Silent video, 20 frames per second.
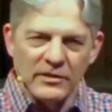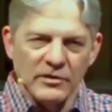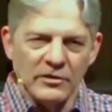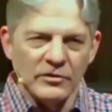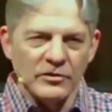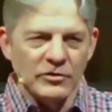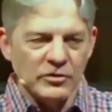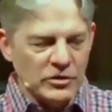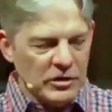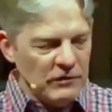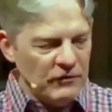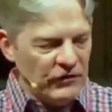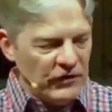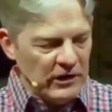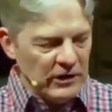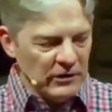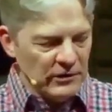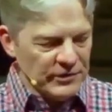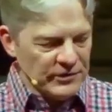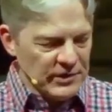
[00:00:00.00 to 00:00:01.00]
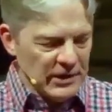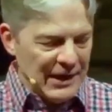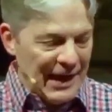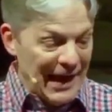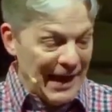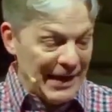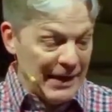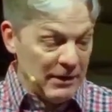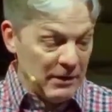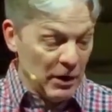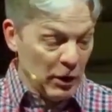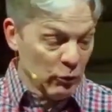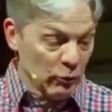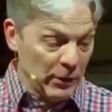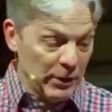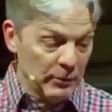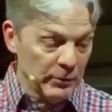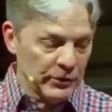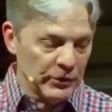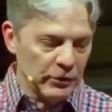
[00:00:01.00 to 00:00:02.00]
that she feels, and I
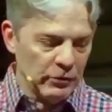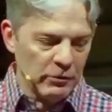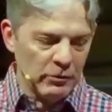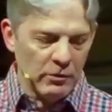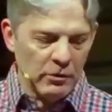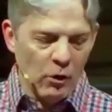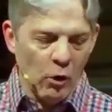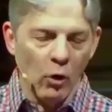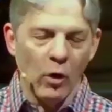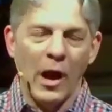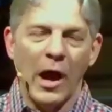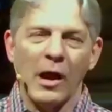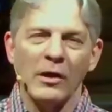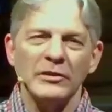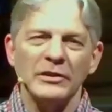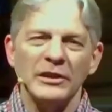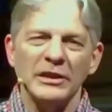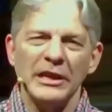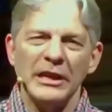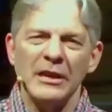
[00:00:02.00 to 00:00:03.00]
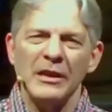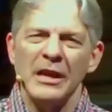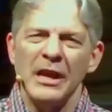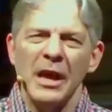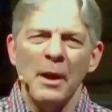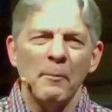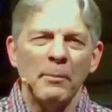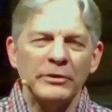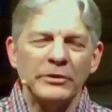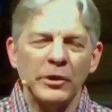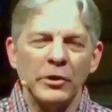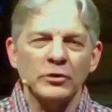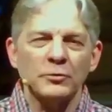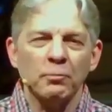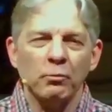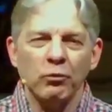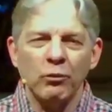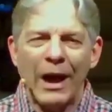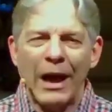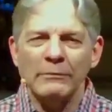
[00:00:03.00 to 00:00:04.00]
agree with her wholeheartedly,
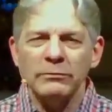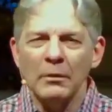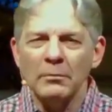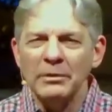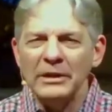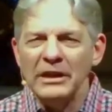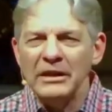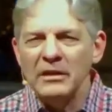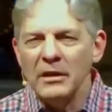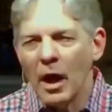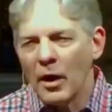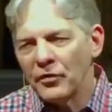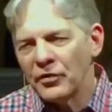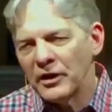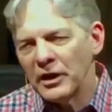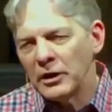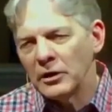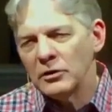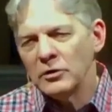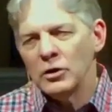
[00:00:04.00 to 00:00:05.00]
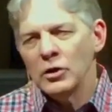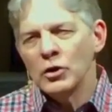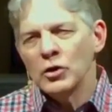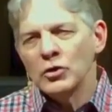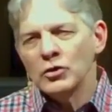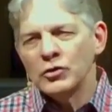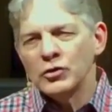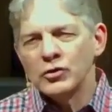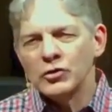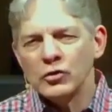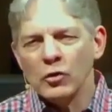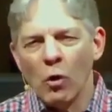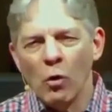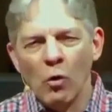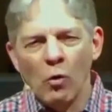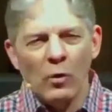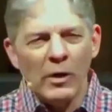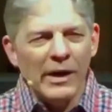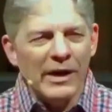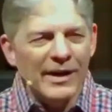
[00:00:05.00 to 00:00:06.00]
but there's probably nothing
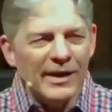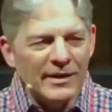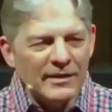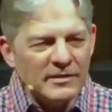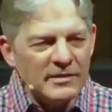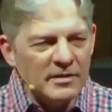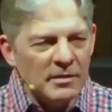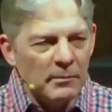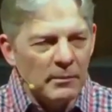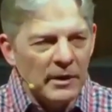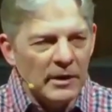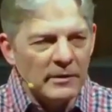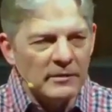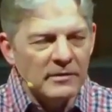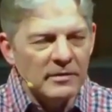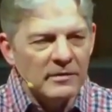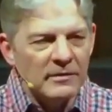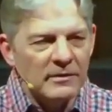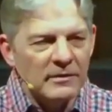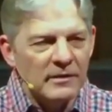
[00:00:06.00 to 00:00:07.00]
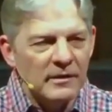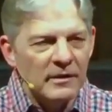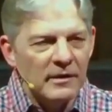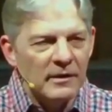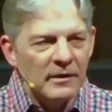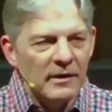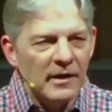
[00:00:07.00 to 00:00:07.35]
so intimate